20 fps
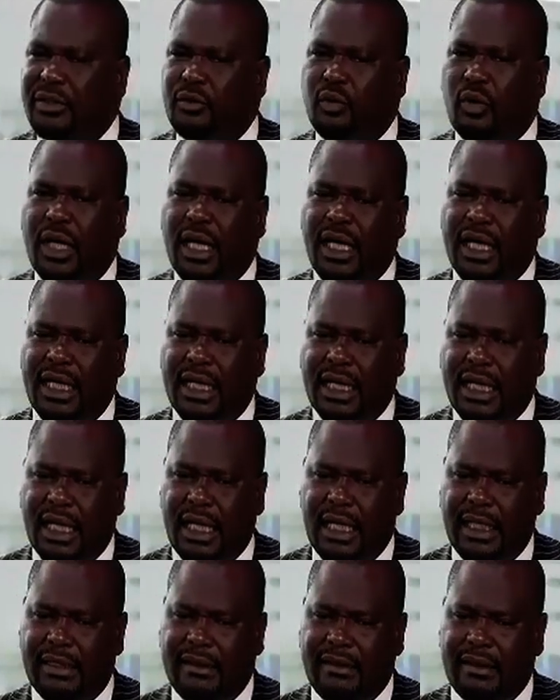why
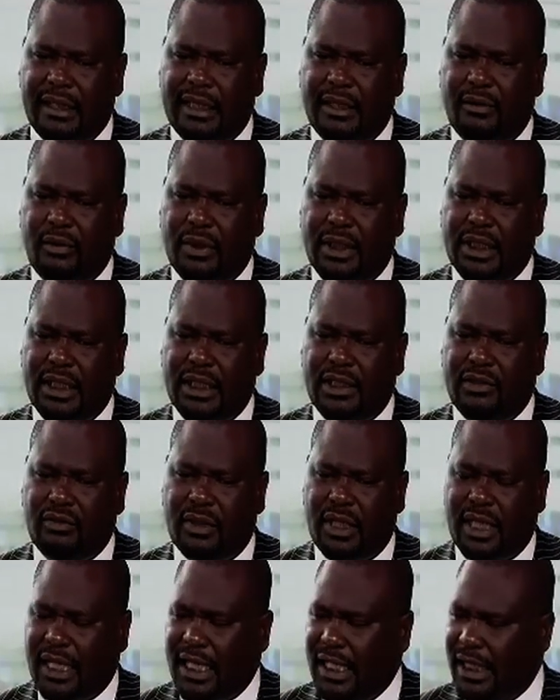I think we need to
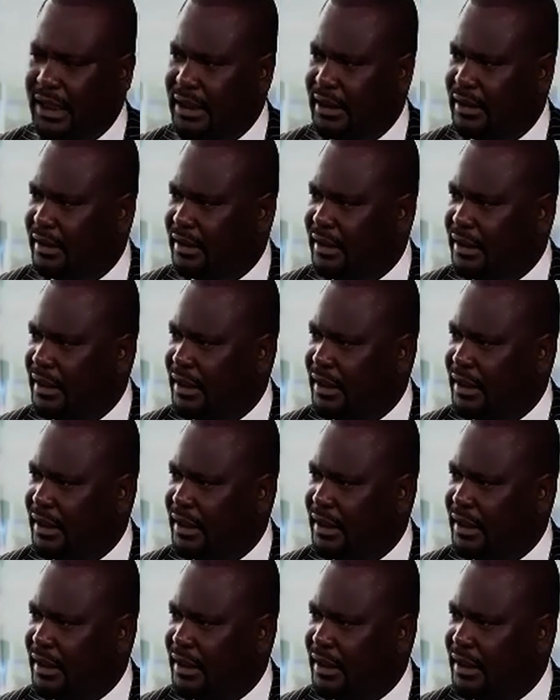align the